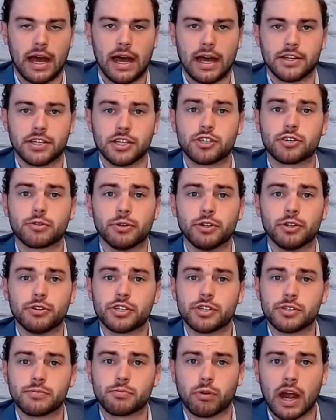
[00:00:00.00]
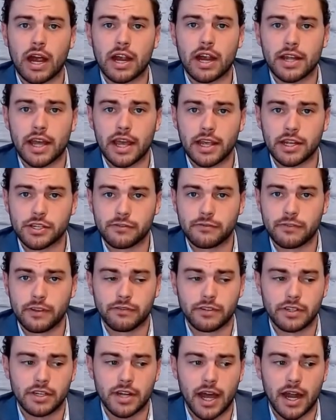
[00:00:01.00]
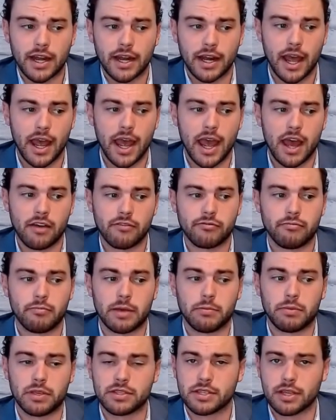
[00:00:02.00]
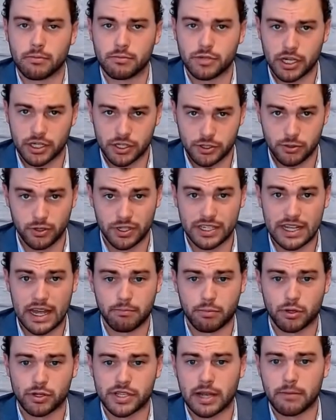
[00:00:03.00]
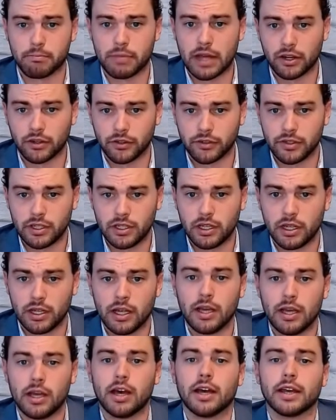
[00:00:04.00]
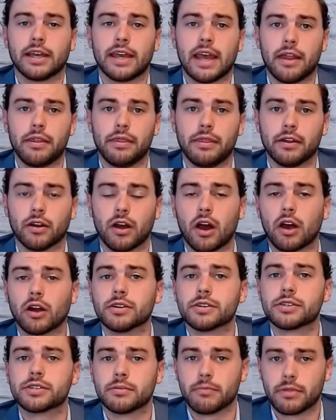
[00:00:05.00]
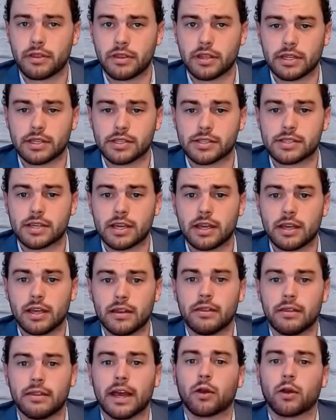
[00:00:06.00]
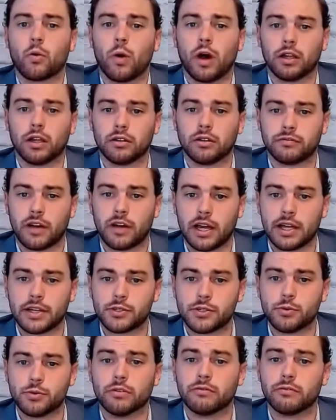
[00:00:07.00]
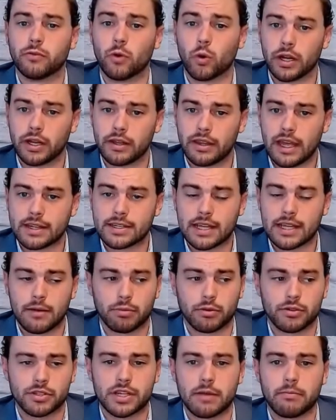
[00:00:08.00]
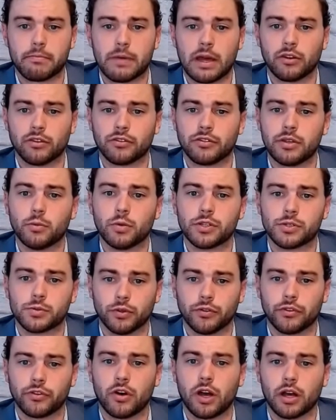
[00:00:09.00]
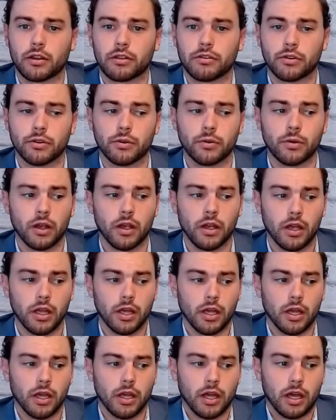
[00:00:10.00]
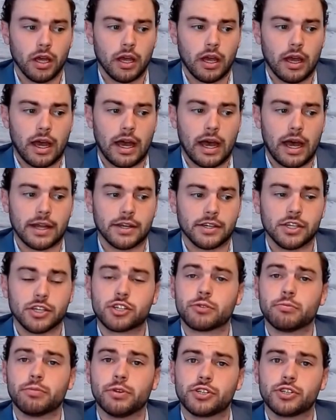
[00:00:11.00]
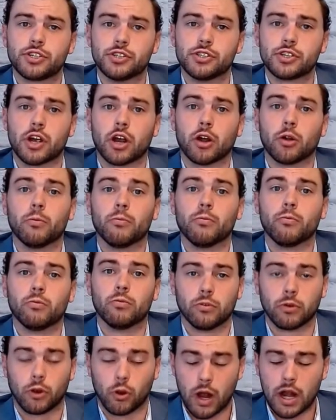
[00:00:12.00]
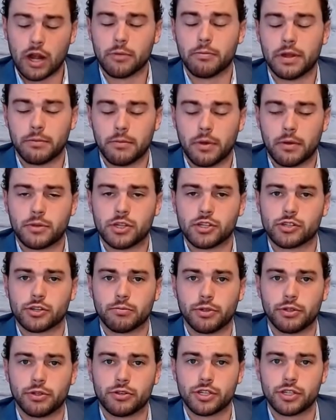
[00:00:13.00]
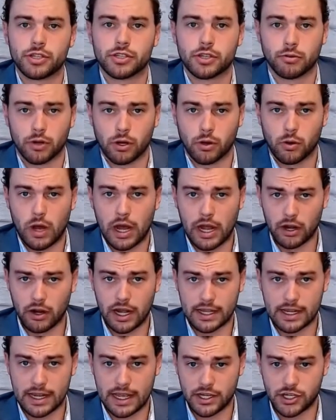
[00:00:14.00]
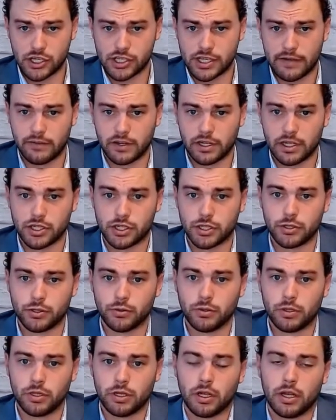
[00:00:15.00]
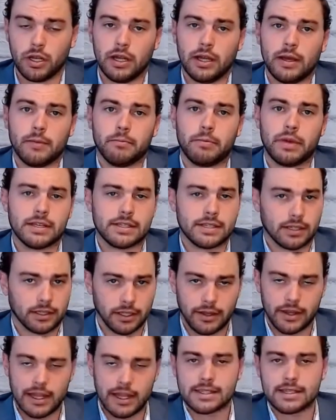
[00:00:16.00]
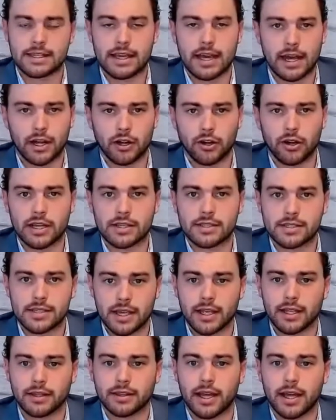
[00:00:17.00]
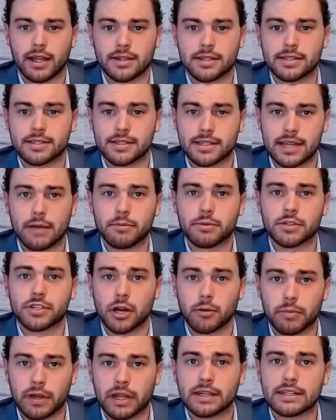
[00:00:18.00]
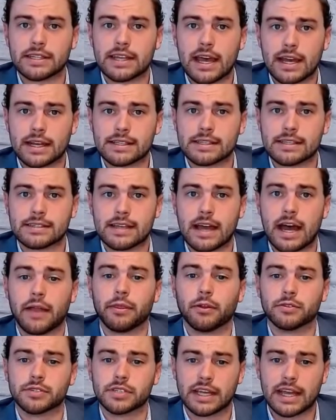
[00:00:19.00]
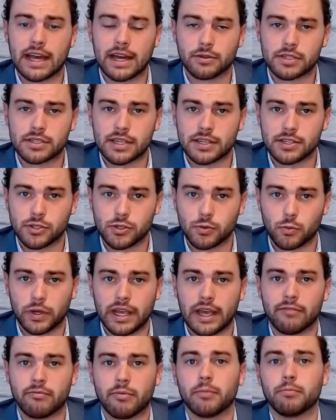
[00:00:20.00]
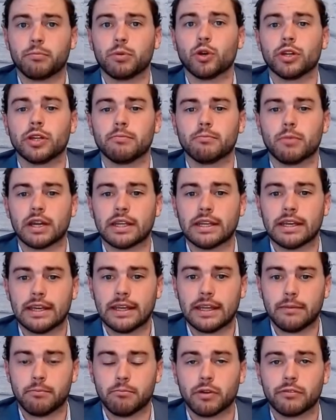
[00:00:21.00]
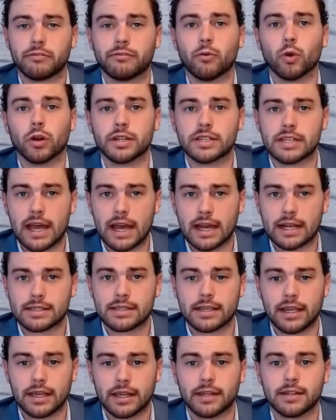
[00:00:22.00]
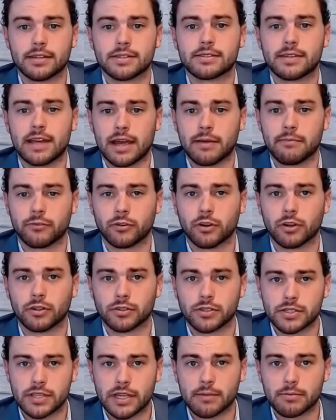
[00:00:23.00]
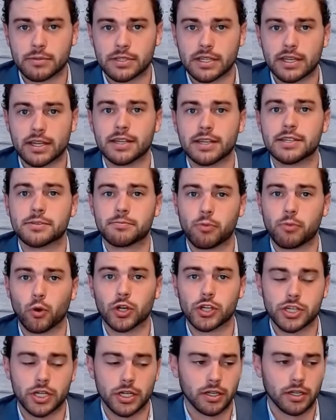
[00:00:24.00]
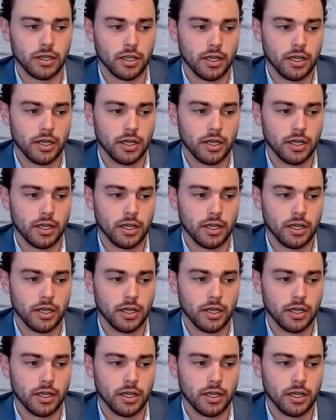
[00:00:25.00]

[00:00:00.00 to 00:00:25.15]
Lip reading: Distributions prior to age 59 and a half may be subject to a 10% penalty. Again, there are some things that qualify to avoid that 10% penalty, which we'll talk through. Distributions are required. Minimum distributions are required at age 72. Basically, that's the IRS saying that it's time to start paying taxes on those accounts since we have been putting money in before tax, and it's time for Uncle Sam to get his portion.